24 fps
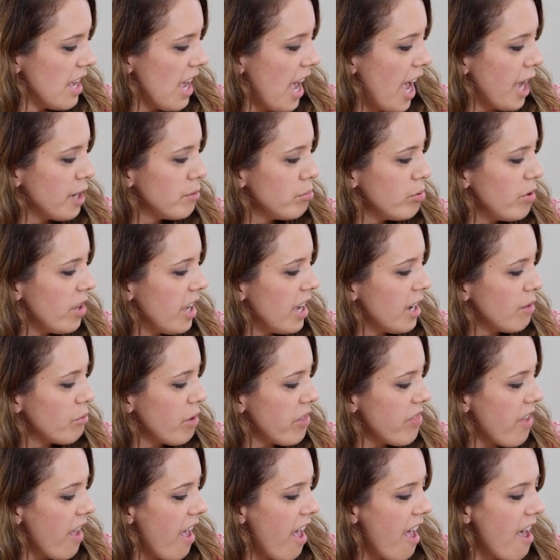and played
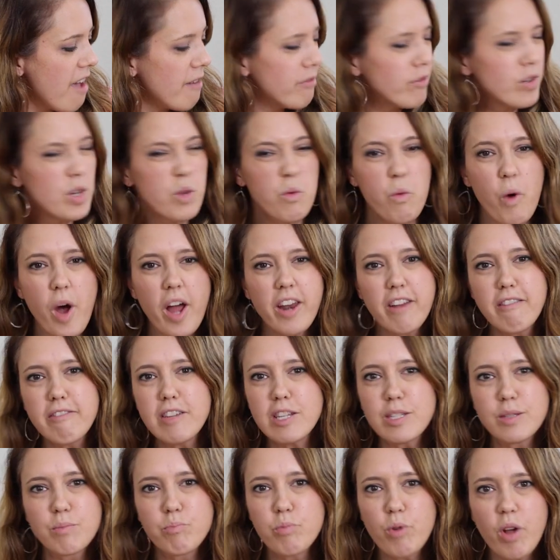with every one of
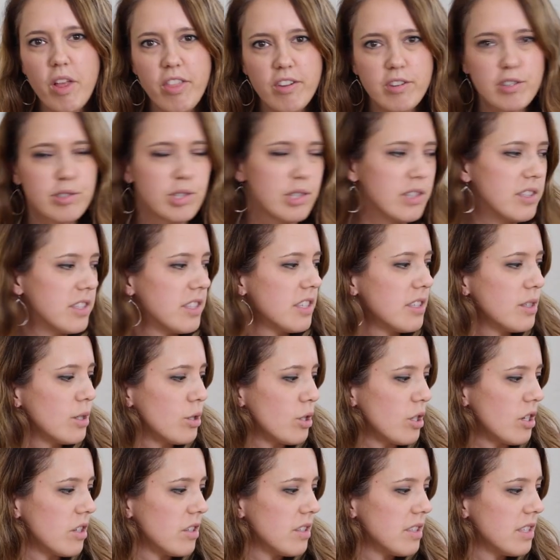his brothers and
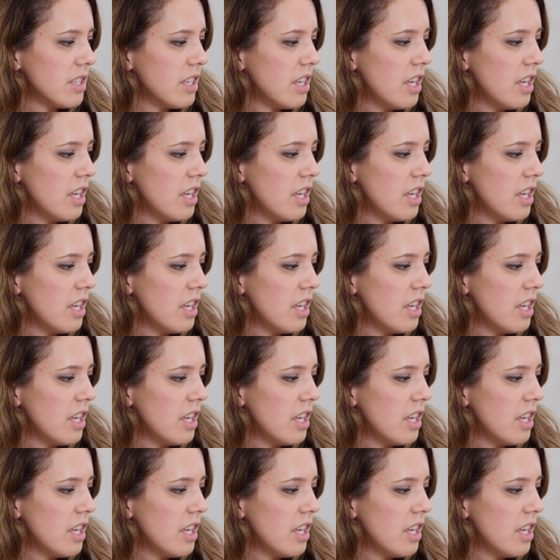sisters.